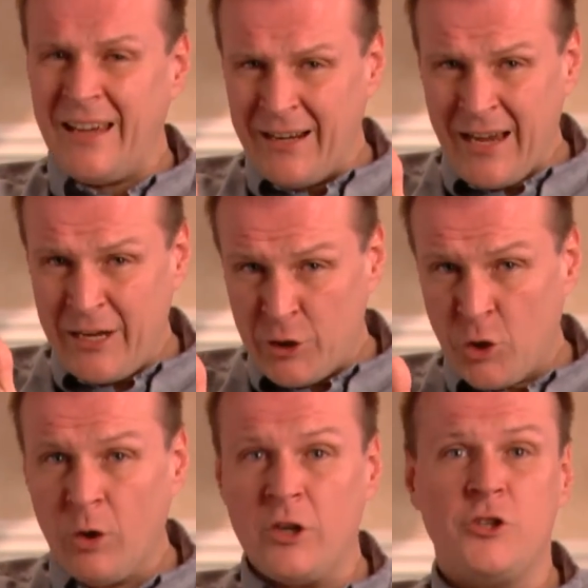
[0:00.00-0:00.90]
And I
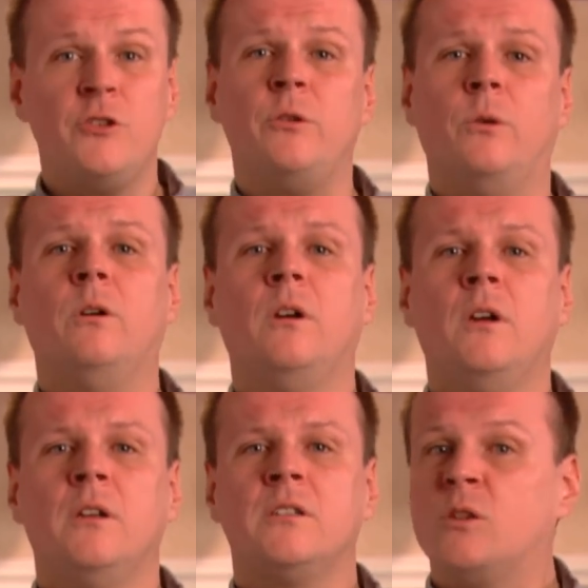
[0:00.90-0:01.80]
encourage you
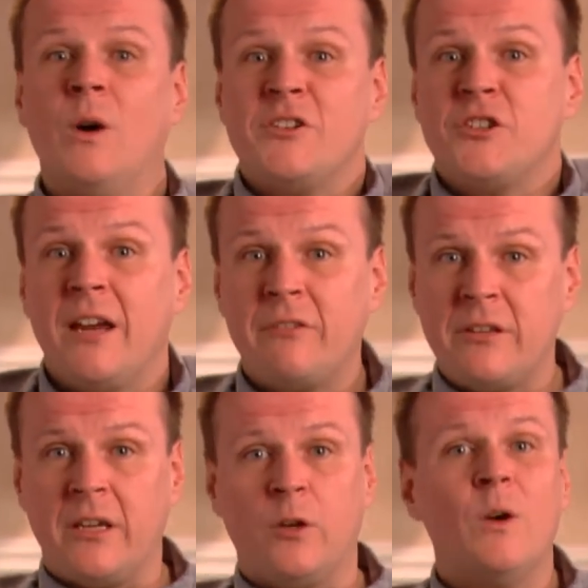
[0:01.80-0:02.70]
to question everything.